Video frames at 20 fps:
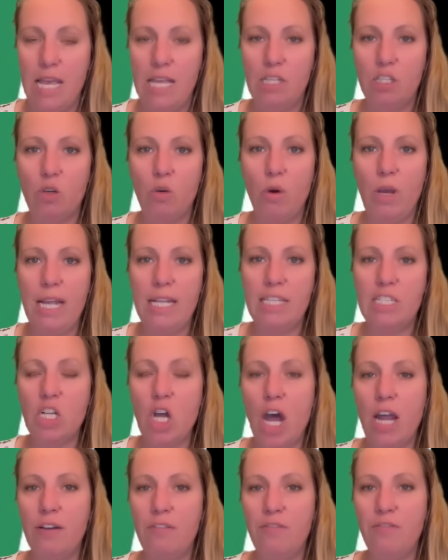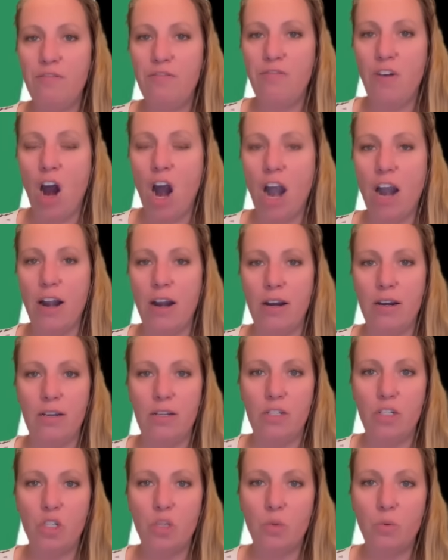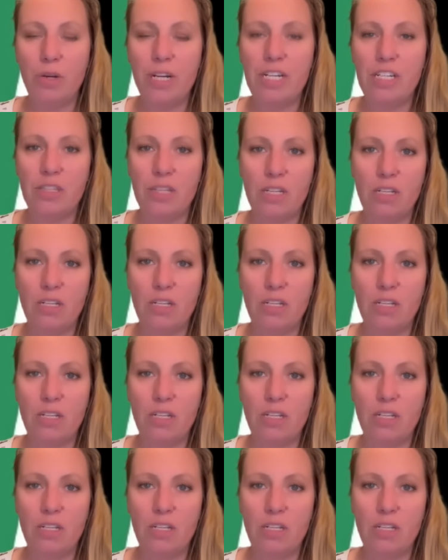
So it's not far to reach the